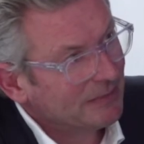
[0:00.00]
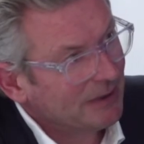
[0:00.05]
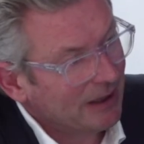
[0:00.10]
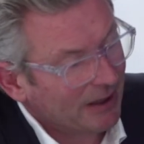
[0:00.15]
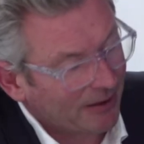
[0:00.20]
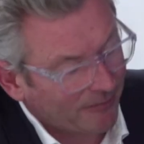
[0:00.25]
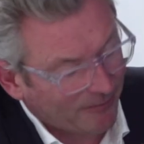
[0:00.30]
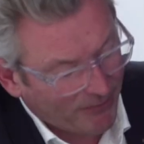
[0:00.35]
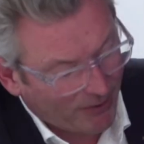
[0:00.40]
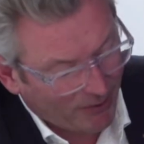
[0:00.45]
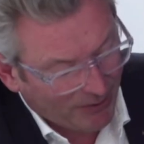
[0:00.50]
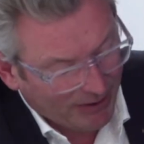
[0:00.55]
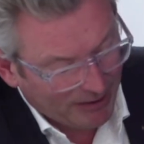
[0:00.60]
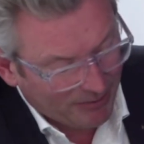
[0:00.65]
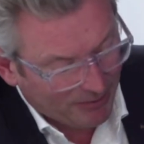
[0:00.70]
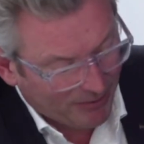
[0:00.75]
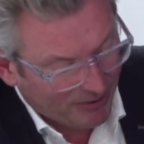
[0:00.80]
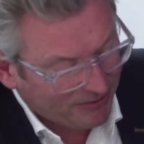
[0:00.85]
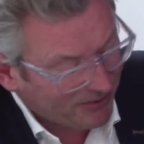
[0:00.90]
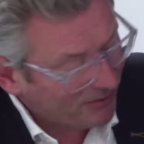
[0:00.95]
Yeah, okay,
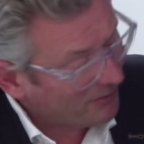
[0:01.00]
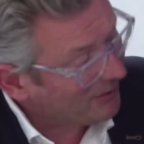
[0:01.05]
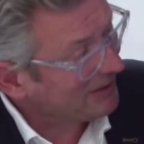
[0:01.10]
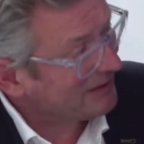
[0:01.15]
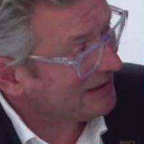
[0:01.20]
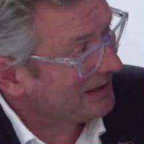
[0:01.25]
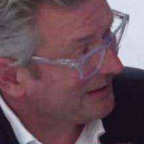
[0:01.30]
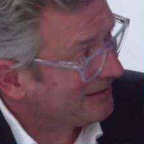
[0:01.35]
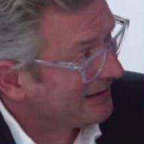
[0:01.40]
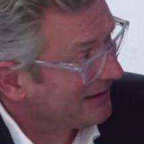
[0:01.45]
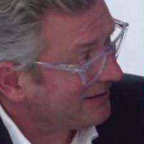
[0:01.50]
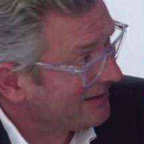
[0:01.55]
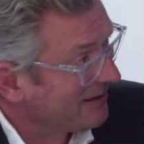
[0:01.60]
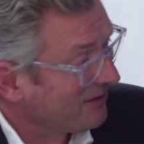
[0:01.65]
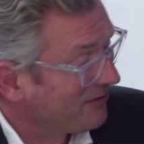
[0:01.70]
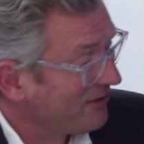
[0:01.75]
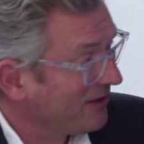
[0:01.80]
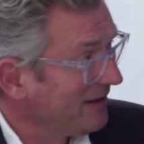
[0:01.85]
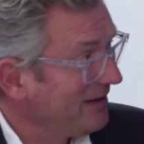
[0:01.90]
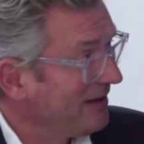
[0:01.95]
perfect. Well, that
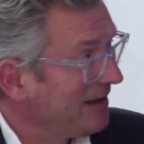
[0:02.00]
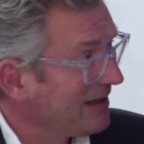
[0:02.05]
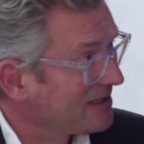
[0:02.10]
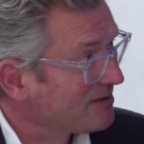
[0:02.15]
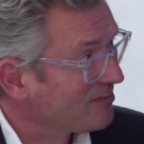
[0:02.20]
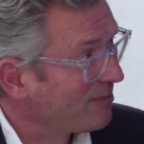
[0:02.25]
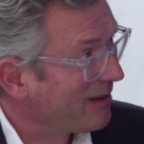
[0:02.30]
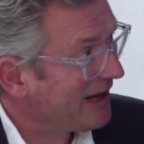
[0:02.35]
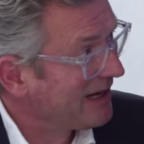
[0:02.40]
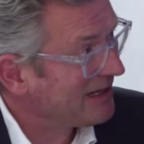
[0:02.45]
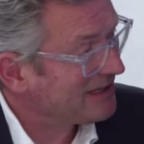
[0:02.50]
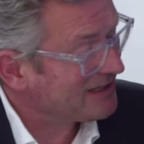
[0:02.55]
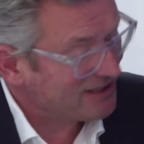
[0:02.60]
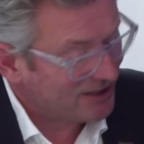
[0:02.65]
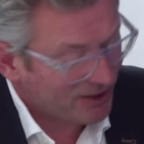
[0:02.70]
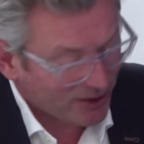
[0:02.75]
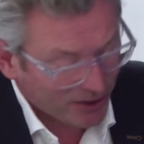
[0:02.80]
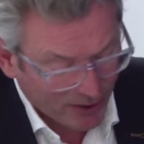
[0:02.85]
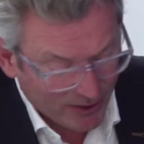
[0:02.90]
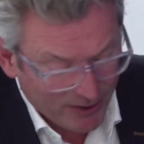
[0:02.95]
definitely explains
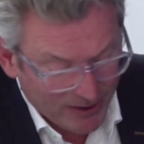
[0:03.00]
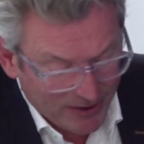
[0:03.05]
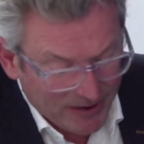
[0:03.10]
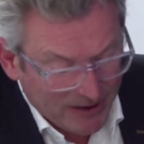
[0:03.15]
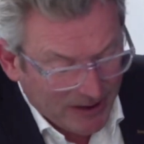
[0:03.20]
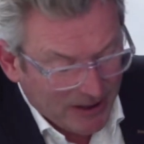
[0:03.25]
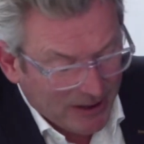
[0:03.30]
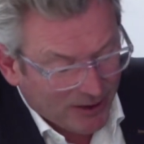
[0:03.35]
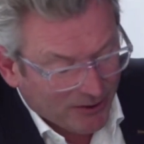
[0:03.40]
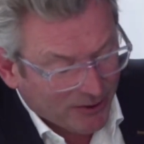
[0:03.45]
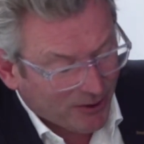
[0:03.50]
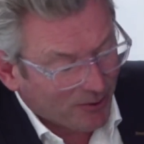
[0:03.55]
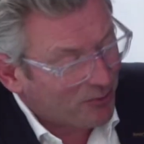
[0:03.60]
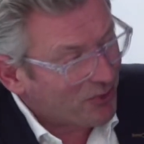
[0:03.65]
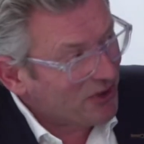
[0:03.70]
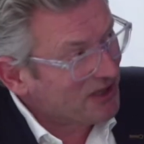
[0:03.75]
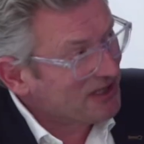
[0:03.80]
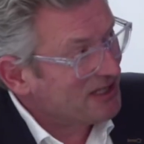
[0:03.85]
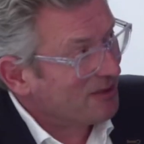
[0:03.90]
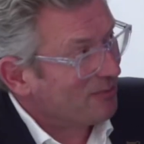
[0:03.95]
the
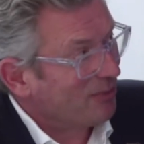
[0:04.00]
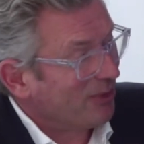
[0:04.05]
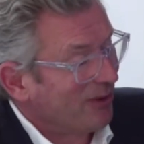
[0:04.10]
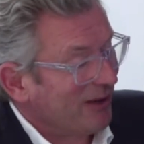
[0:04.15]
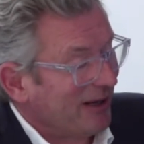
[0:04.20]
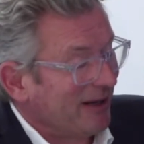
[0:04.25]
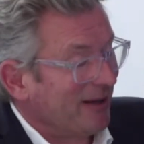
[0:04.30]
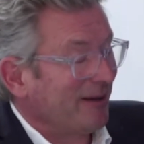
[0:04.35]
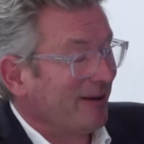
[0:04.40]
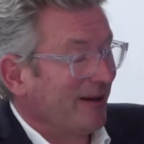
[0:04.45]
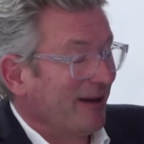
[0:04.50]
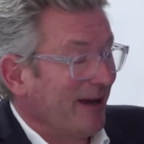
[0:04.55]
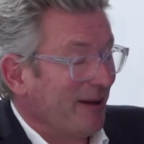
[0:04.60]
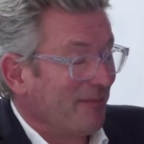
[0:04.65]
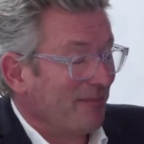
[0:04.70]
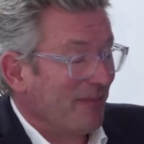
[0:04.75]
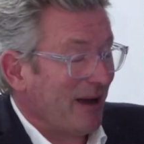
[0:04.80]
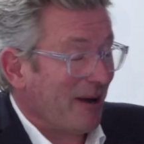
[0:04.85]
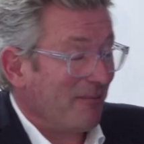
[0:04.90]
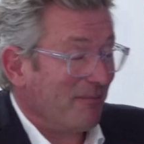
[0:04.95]
principle, and
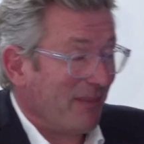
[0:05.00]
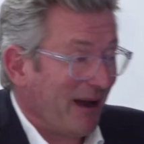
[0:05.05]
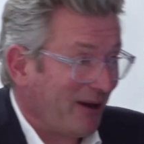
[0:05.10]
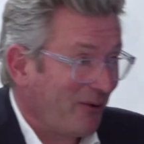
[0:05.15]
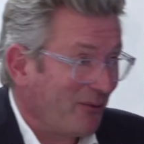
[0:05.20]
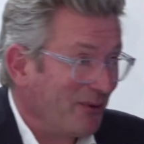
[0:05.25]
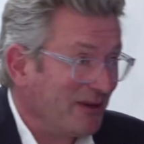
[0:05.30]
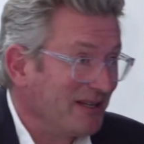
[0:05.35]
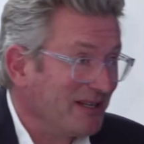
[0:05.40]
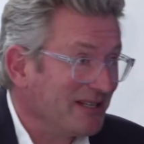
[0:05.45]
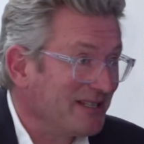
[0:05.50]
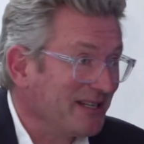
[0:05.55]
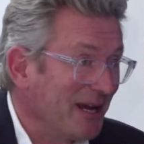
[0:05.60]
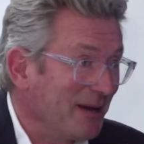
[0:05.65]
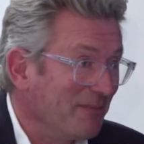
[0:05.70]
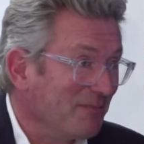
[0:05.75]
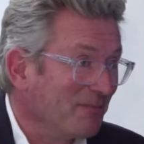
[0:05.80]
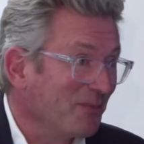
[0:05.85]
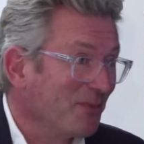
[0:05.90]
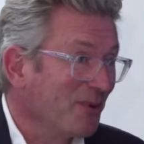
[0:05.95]
I'm back with the
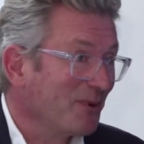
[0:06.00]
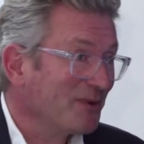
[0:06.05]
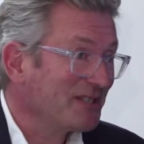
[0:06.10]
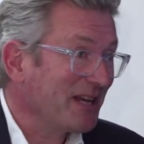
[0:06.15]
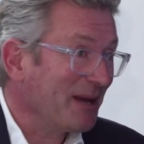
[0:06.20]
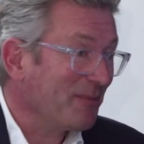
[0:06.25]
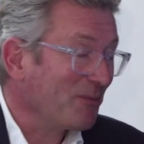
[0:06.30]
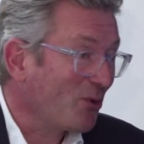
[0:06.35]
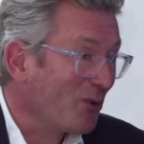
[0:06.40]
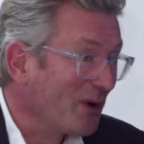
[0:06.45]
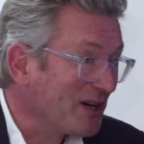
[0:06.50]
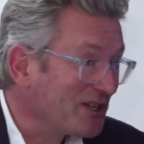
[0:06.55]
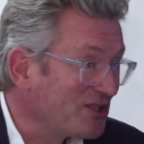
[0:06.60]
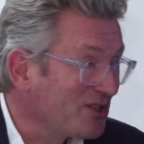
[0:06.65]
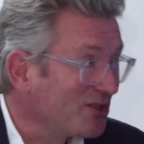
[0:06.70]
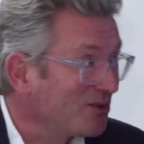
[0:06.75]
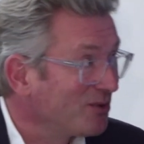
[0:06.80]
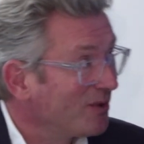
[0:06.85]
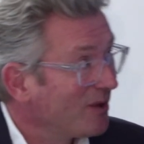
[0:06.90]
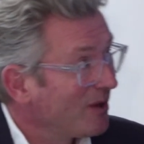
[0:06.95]
same
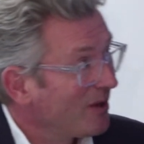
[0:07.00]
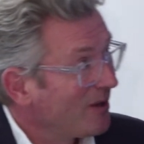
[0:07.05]
question.